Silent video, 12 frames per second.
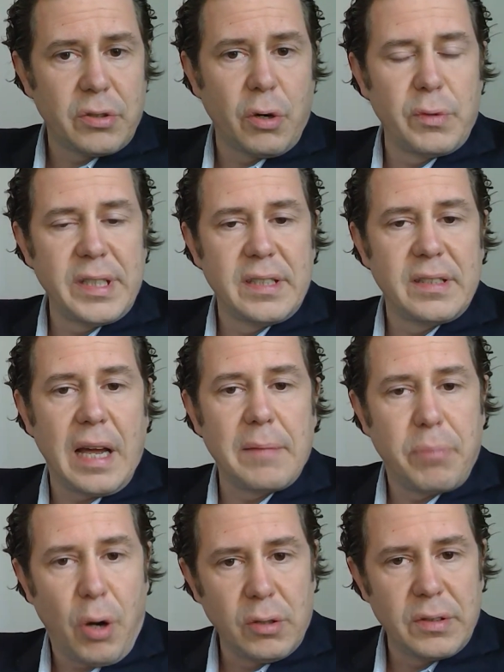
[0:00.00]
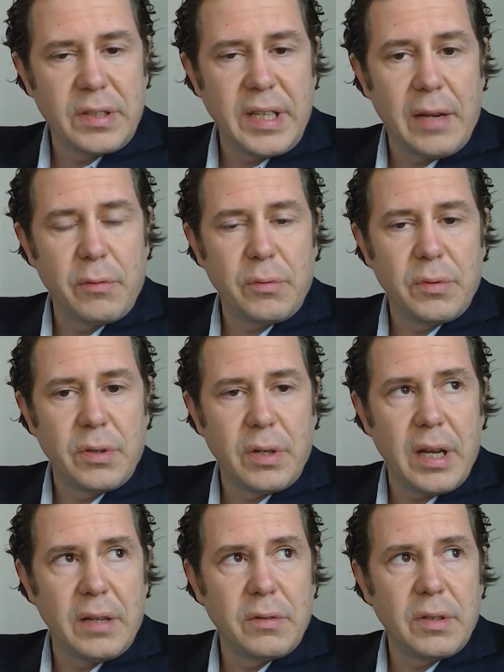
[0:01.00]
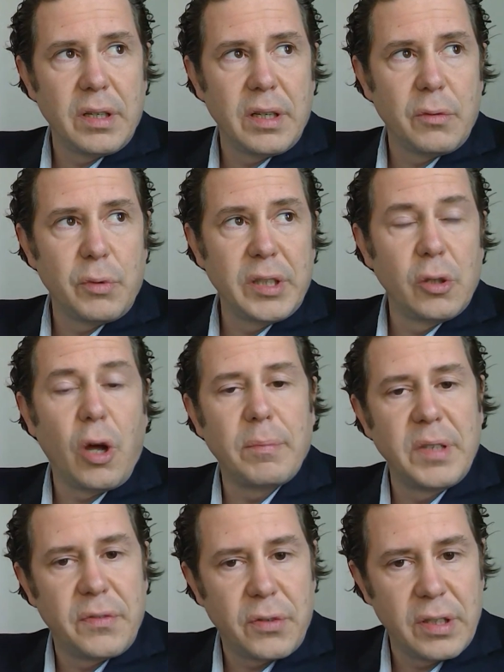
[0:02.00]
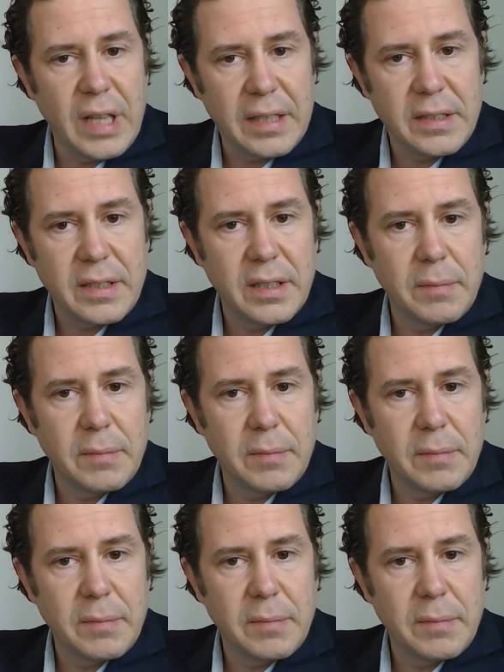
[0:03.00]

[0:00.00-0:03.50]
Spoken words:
so we design policy and we lobby for that